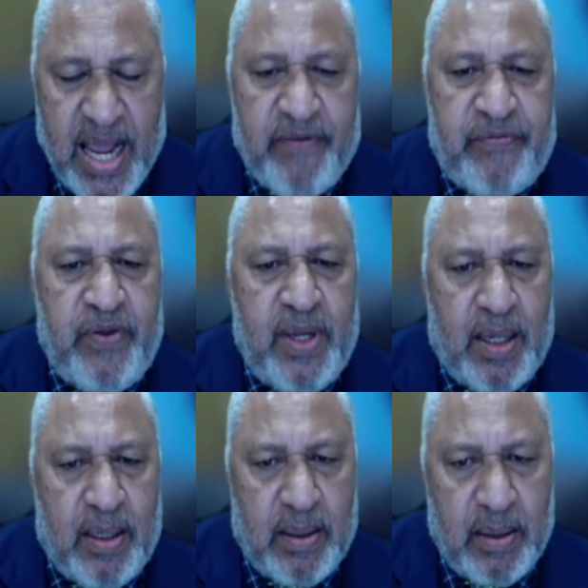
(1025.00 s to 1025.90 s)
I
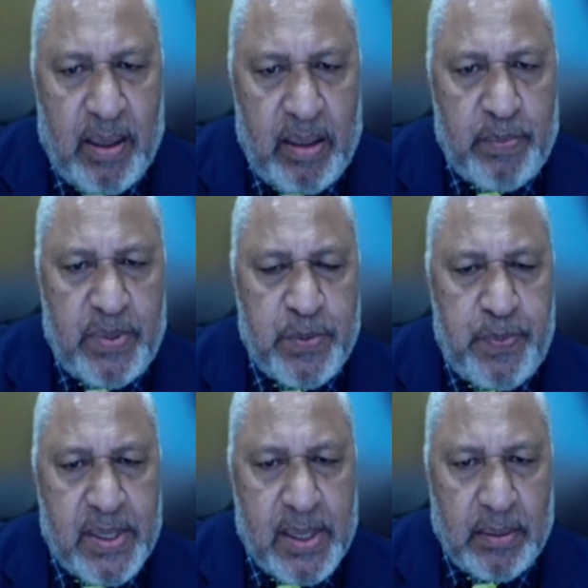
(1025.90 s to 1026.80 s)
fear, Honorable
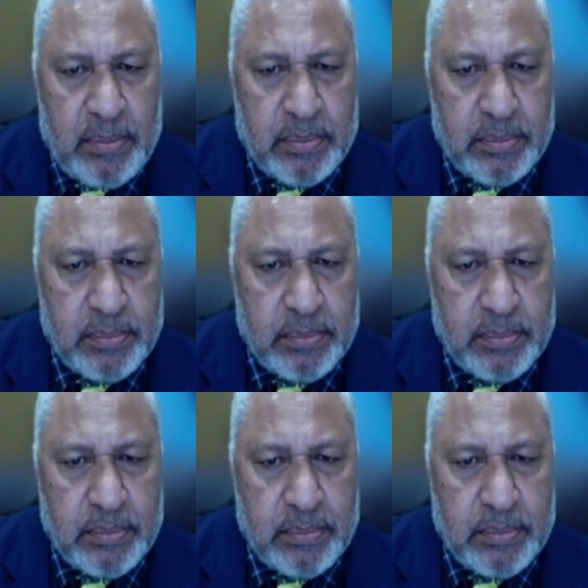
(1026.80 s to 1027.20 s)
Speaker,